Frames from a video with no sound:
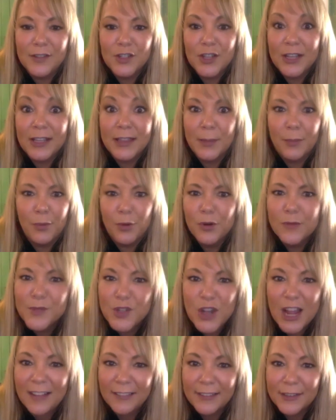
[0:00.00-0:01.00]
challenge, like
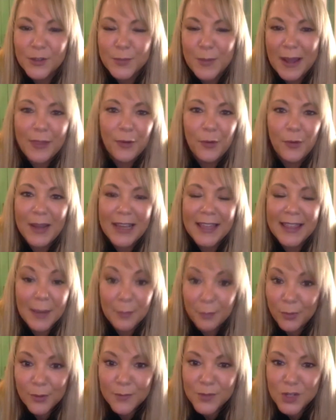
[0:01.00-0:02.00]
the broom challenge. By the
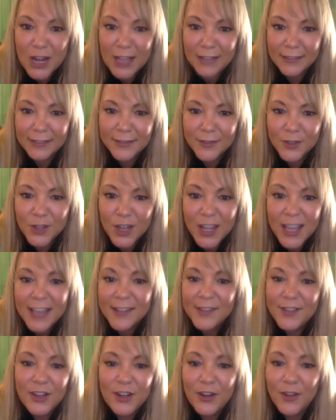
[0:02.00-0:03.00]
way, that broom
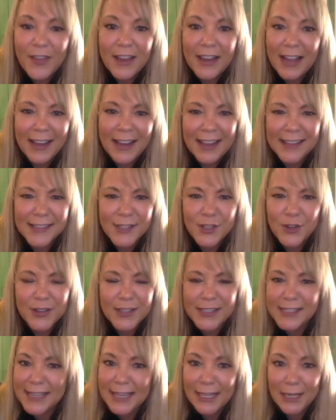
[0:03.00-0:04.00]
challenge. Do you know that? I
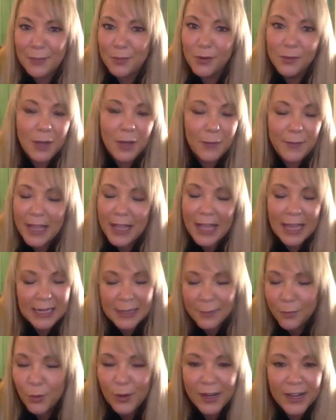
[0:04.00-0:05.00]
guess is you that, can stand a broom real?
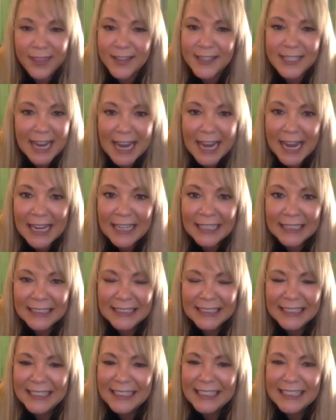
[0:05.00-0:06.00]
up at any point of the
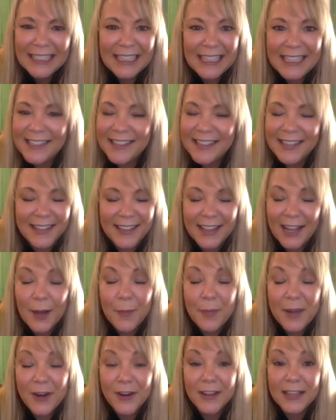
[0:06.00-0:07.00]
day.
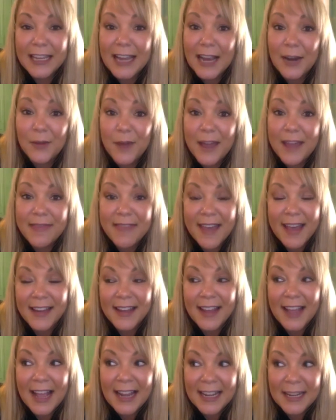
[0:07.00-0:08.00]
Apparently, I
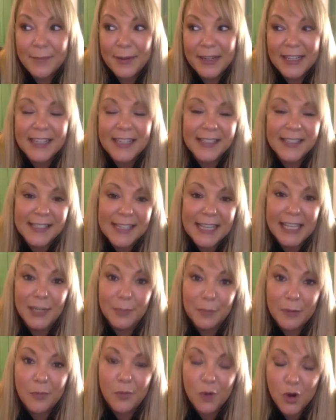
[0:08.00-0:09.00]
read that anybody
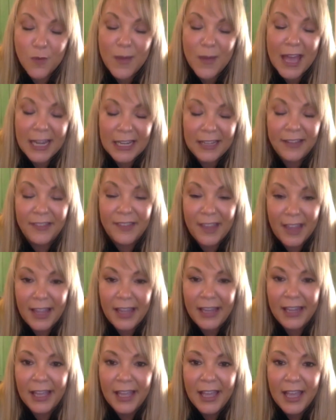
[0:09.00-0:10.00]
could stand up a broom
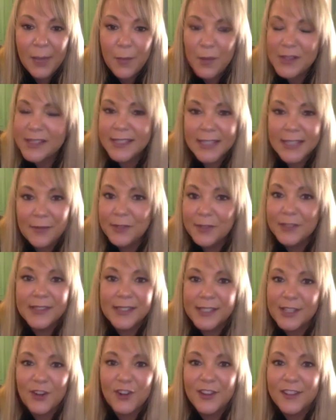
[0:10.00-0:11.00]
any day, but
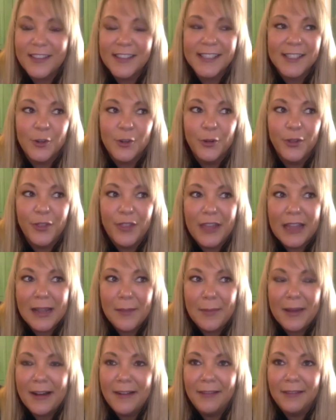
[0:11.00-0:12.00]
someone started this
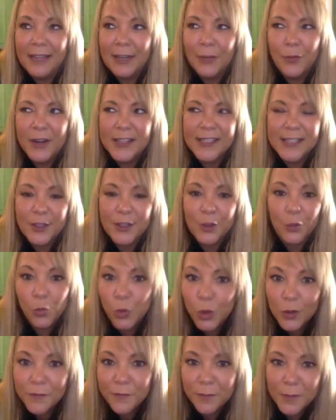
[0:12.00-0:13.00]
whole thing about like what
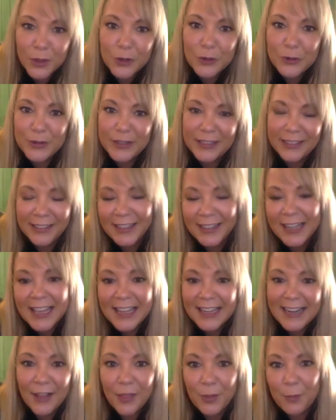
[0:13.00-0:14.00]
is it the wolf moon
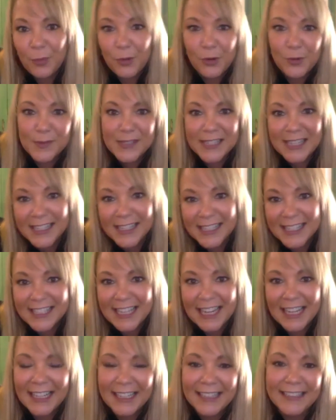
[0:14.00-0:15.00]
and now the broom
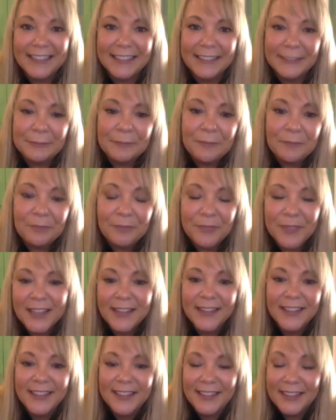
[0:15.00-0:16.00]
can stand and
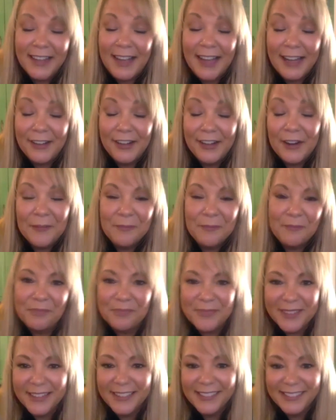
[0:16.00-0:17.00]
i don't know